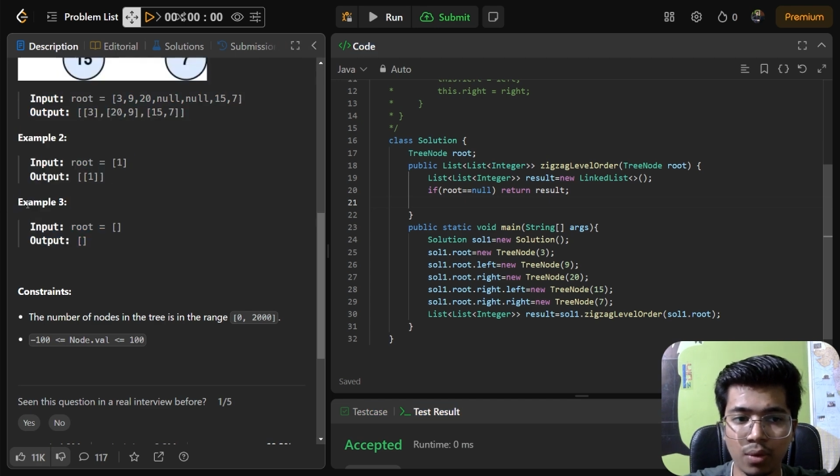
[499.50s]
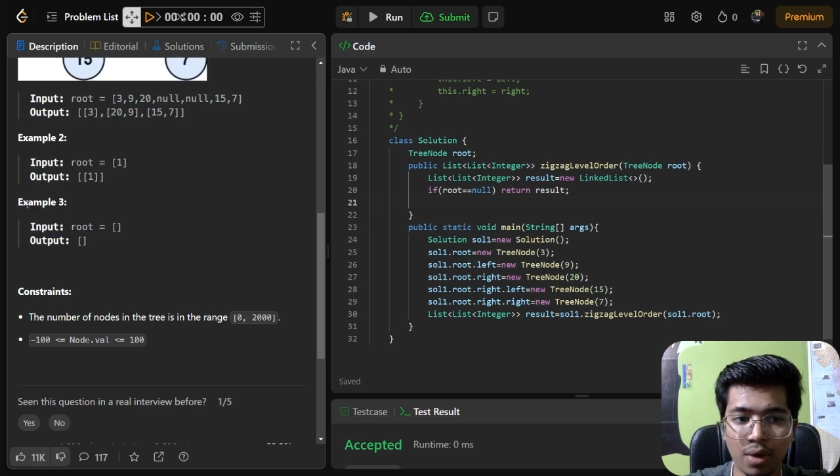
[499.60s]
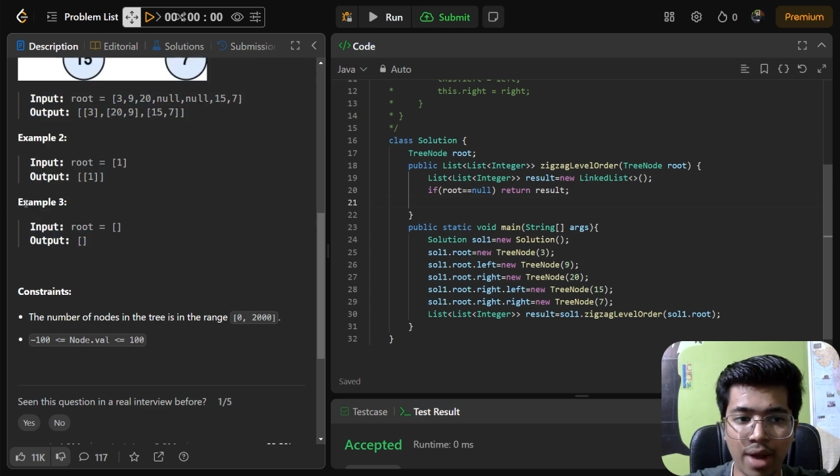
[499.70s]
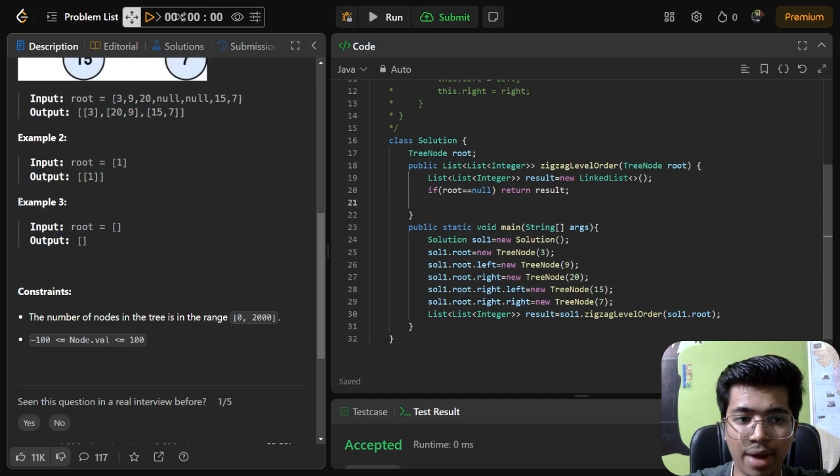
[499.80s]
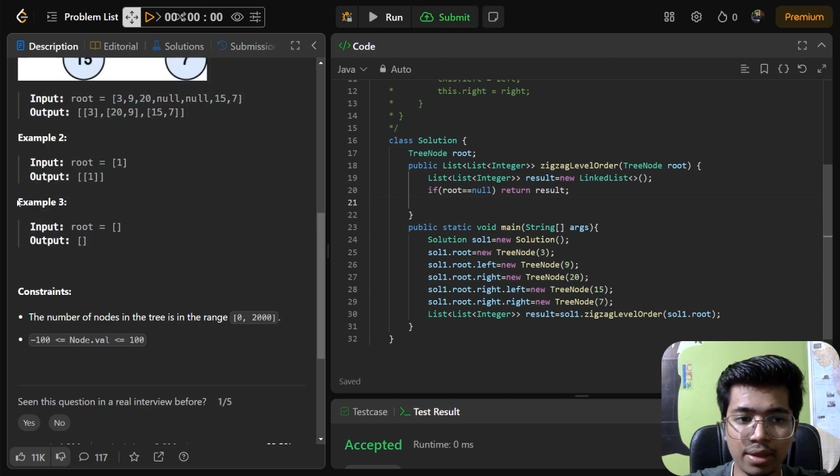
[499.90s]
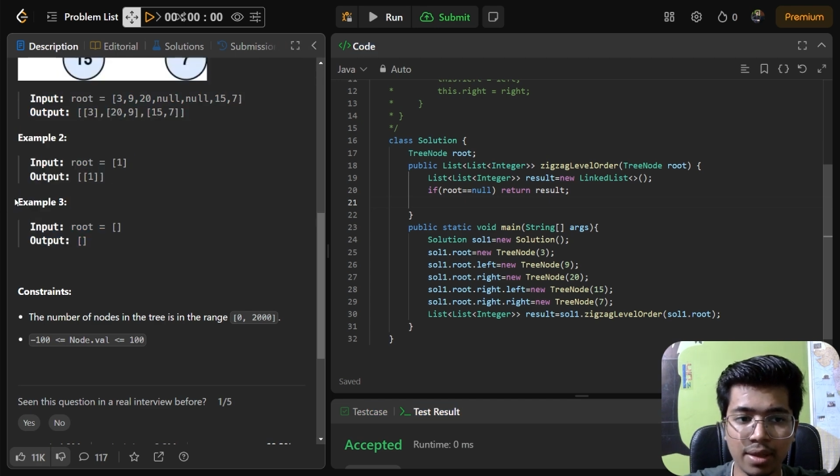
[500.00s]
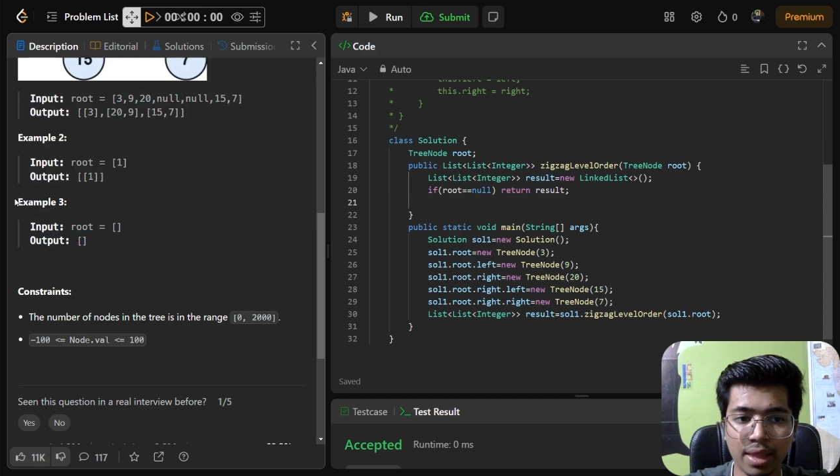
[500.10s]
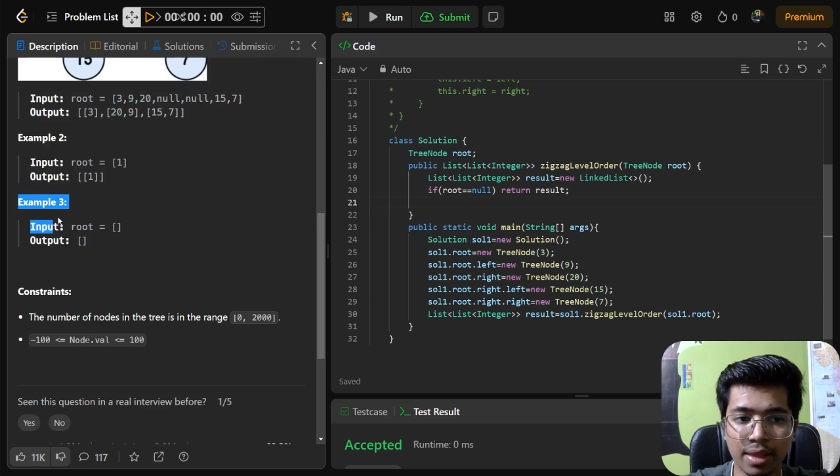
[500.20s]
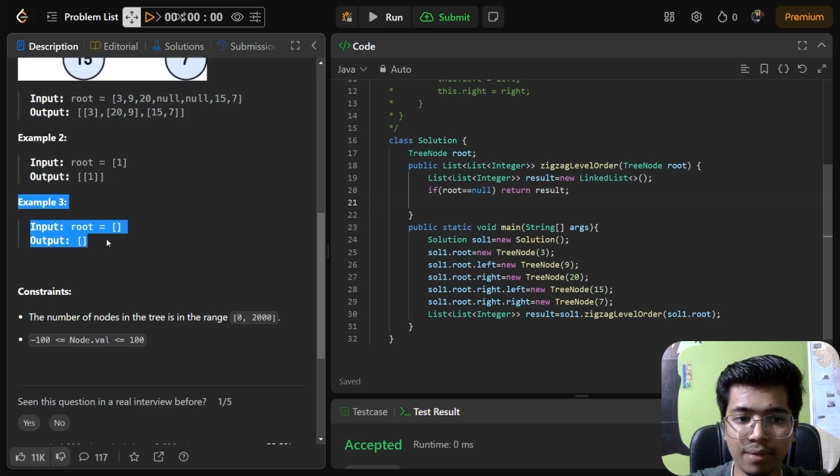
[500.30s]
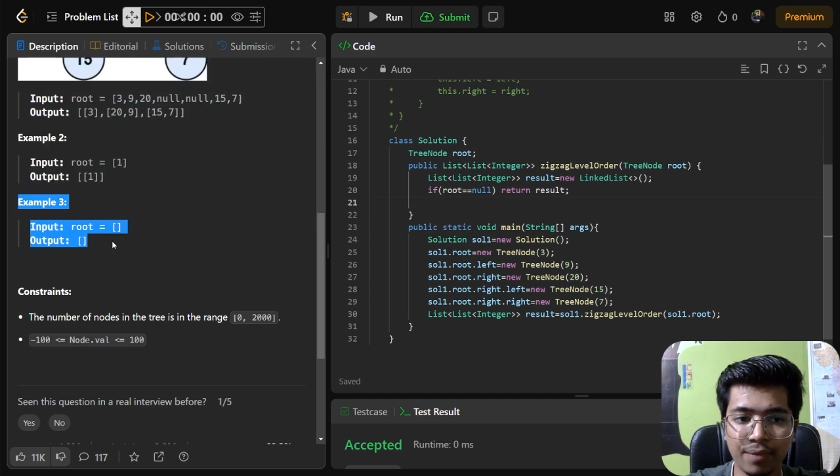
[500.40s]
we have handled
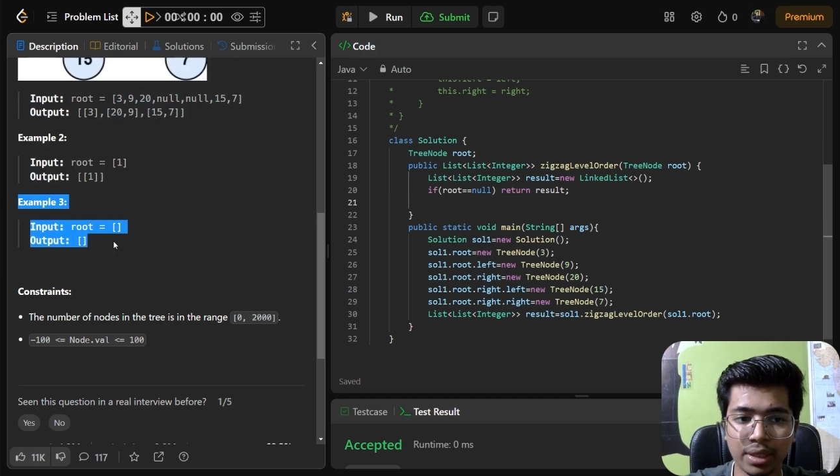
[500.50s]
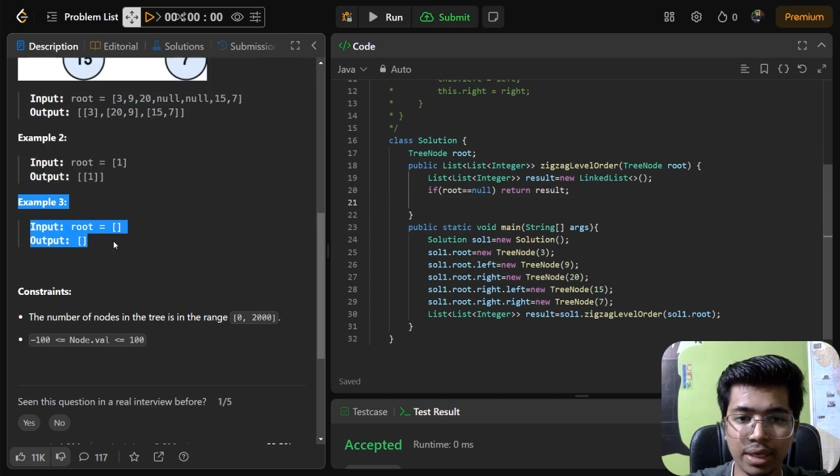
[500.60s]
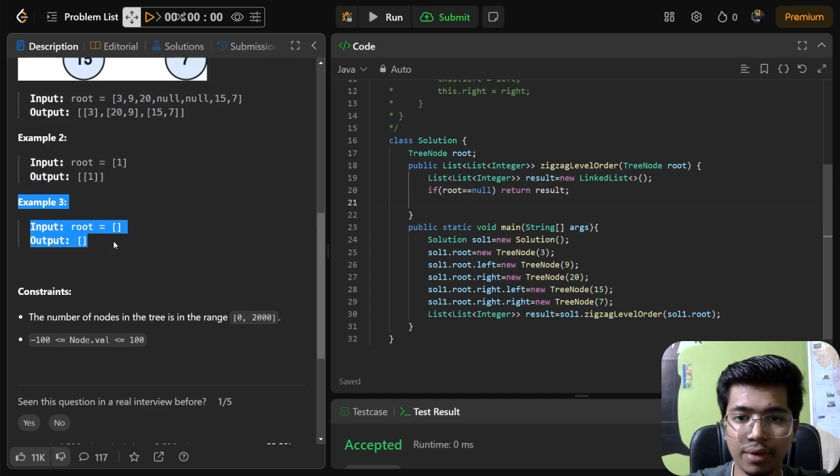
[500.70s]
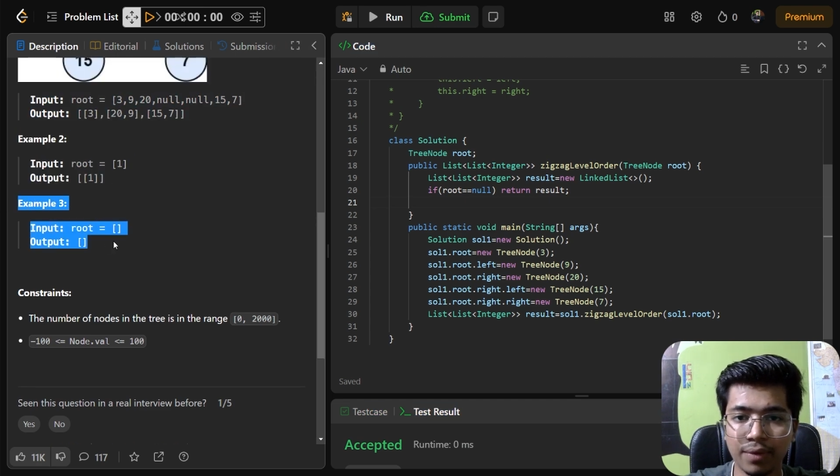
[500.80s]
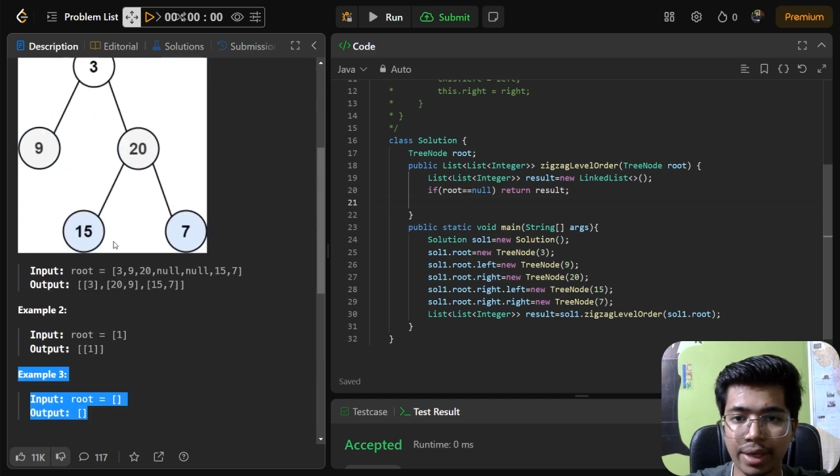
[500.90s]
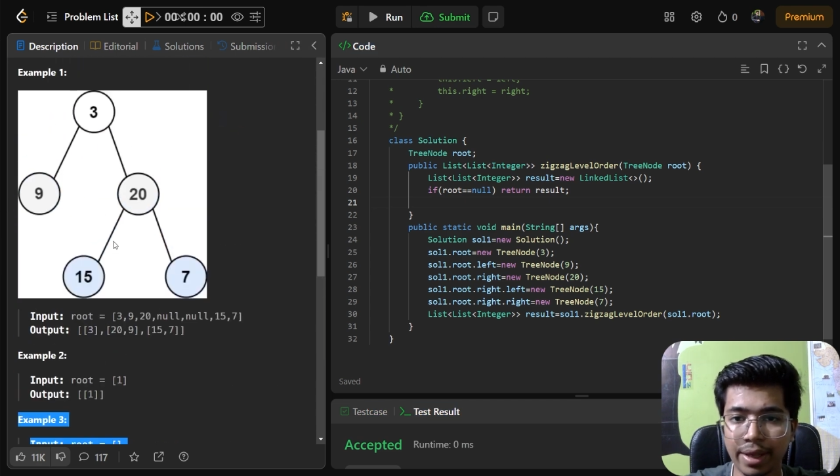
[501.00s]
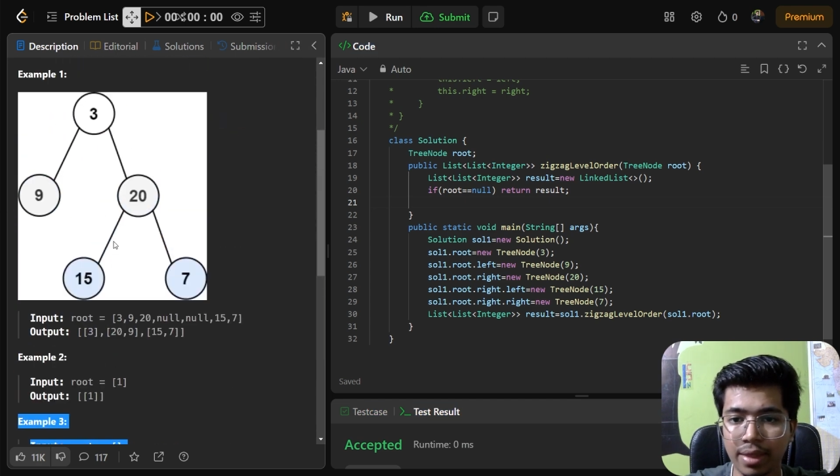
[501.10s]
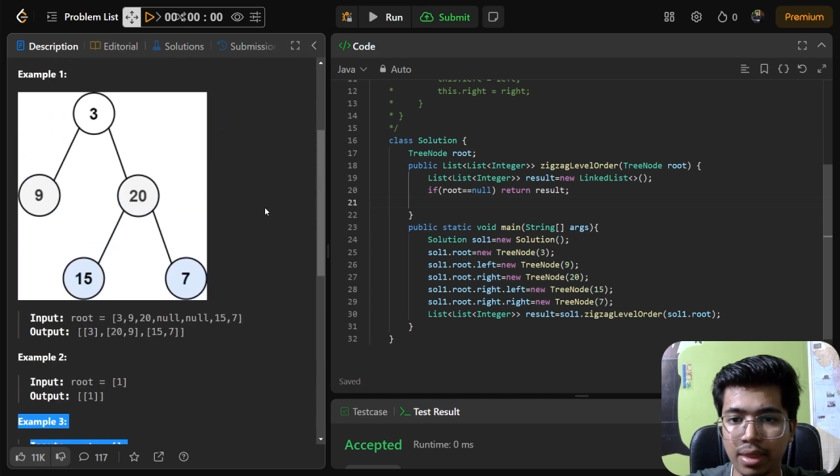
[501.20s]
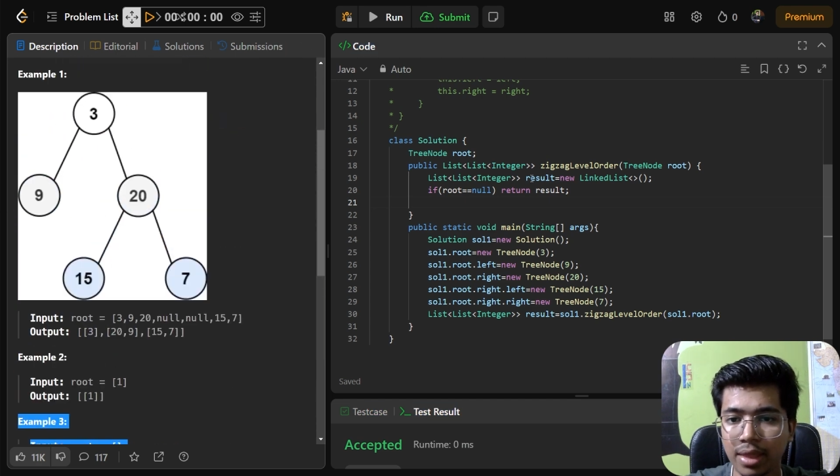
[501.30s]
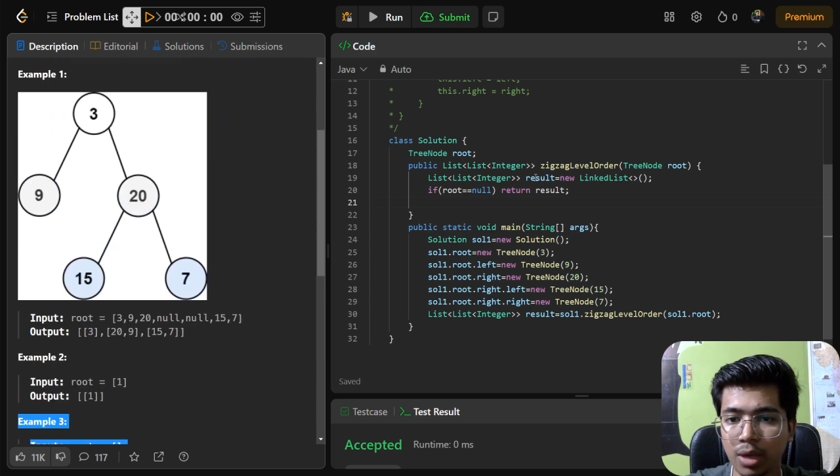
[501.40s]
this example 3 number case,